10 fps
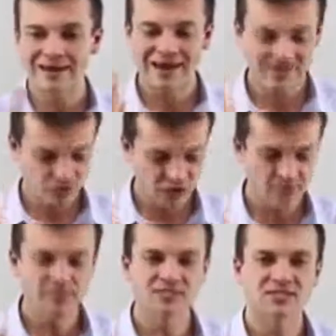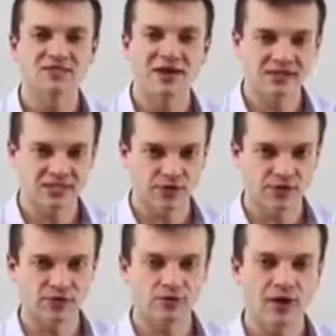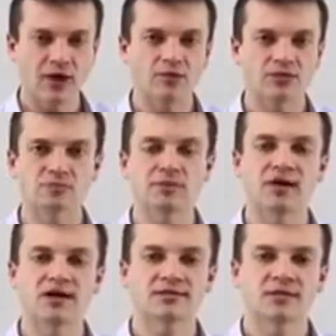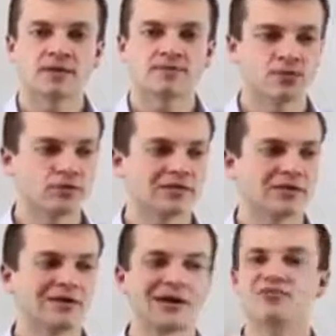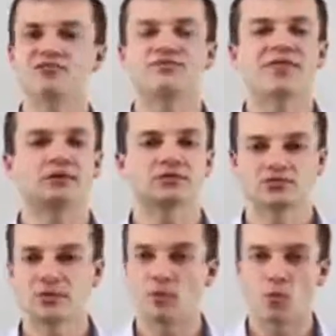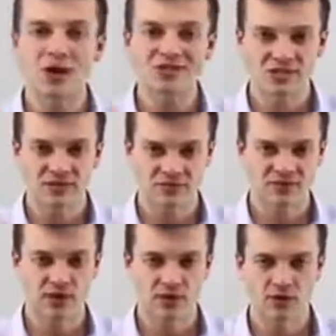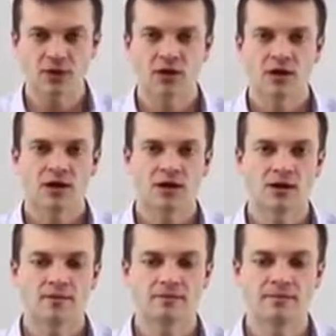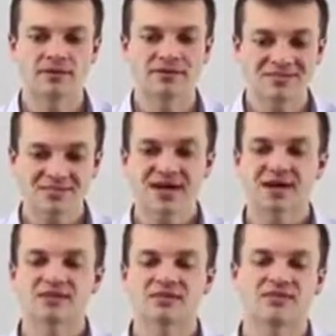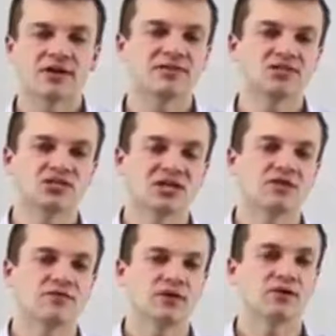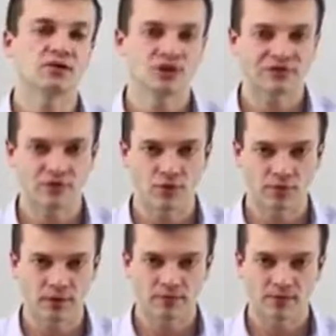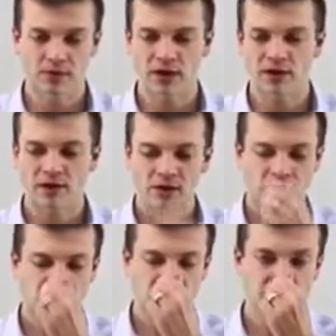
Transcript: I have to keep this stuff kind of secretive for now, just because there is hundreds of thousands of people watching this video. But this is the kind of stuff that I teach inside of the internet traffic formula, okay?